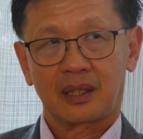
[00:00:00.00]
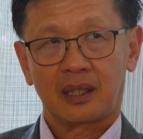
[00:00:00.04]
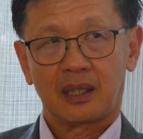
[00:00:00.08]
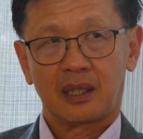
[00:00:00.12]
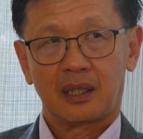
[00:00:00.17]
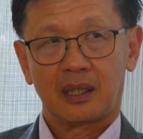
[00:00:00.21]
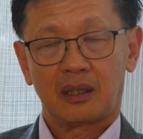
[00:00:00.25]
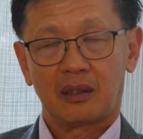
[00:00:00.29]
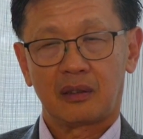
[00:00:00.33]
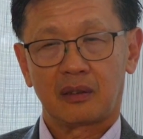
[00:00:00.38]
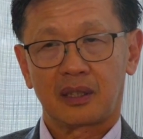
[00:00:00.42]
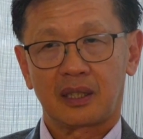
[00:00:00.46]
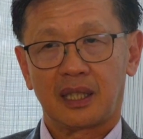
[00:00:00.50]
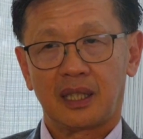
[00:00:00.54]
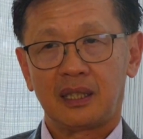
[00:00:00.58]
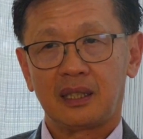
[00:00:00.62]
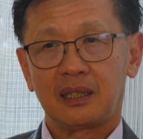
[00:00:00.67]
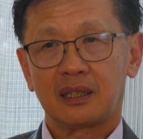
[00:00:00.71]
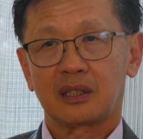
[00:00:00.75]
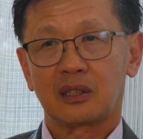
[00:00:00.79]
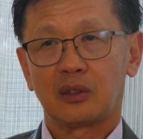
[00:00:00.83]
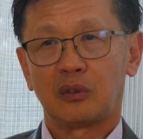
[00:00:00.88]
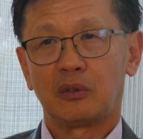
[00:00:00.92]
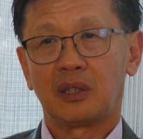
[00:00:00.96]
Okay,
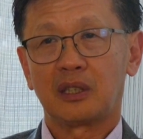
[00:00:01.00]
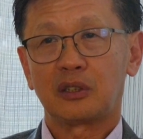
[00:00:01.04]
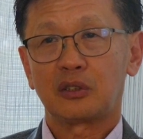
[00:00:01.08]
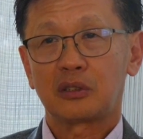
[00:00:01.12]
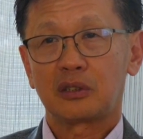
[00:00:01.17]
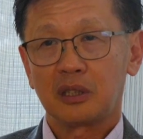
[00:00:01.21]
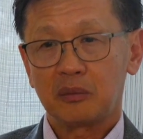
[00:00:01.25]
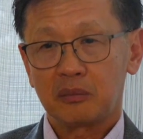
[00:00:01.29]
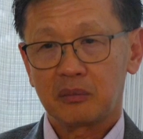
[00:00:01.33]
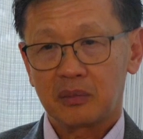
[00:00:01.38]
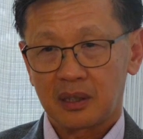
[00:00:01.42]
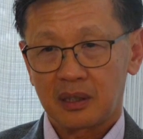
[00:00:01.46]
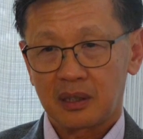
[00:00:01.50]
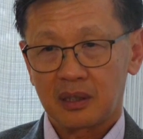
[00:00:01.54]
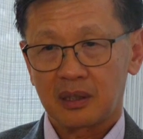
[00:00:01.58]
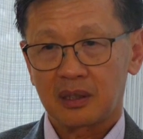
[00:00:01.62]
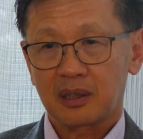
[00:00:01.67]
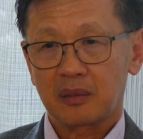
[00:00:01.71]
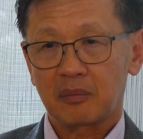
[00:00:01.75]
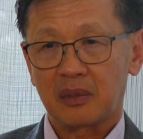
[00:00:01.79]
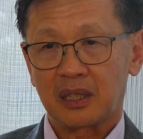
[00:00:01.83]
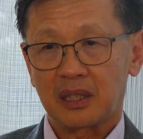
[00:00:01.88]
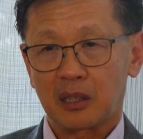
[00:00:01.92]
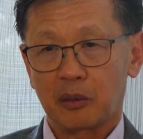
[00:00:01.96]
so one treatment
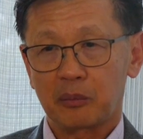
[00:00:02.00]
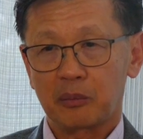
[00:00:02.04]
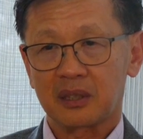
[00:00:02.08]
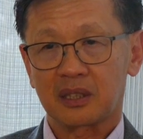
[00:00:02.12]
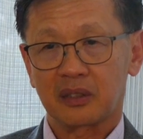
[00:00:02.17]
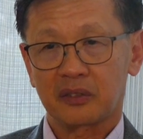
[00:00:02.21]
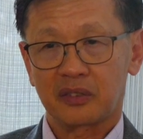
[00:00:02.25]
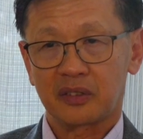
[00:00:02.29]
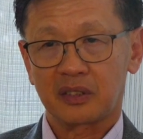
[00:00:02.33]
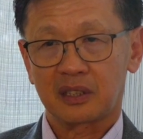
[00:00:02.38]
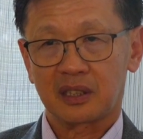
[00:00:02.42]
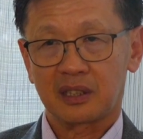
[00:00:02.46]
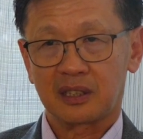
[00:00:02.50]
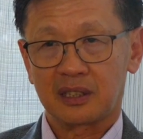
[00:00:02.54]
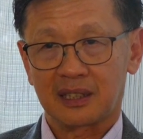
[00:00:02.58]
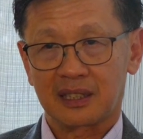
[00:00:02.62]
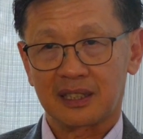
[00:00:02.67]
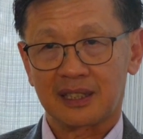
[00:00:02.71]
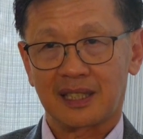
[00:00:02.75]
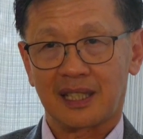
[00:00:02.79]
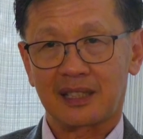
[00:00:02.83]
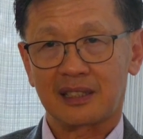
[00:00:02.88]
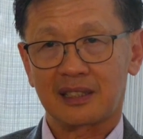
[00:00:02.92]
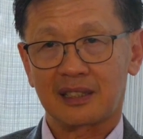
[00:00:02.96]
may not be sufficient in the
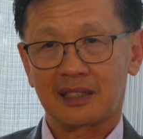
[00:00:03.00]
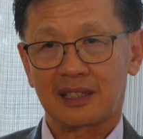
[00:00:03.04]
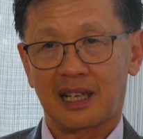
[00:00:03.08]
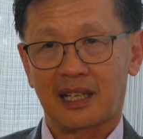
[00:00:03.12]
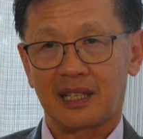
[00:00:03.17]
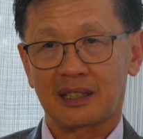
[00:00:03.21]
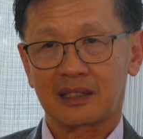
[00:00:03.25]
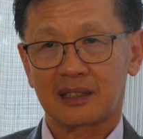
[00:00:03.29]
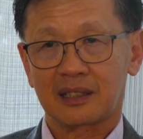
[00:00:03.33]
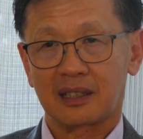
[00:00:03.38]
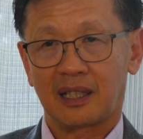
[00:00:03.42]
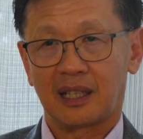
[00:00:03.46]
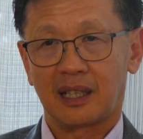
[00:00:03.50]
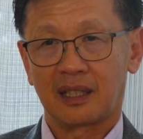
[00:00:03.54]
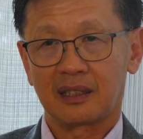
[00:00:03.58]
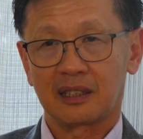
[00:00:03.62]
sense that the